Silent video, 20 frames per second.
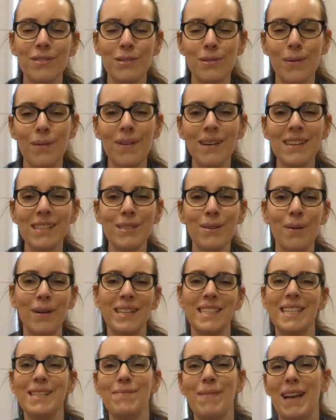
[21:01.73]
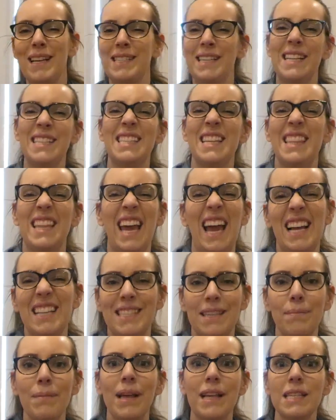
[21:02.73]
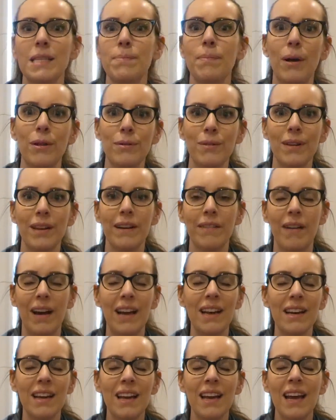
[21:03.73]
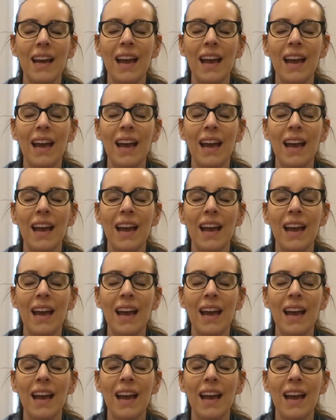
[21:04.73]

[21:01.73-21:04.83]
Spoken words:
store, so it didn't make sense that they had something that smelled really great.